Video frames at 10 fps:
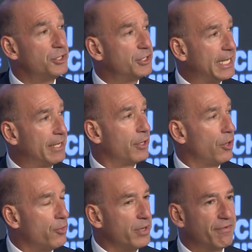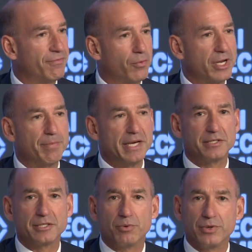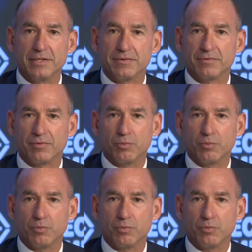down only 40 basis points from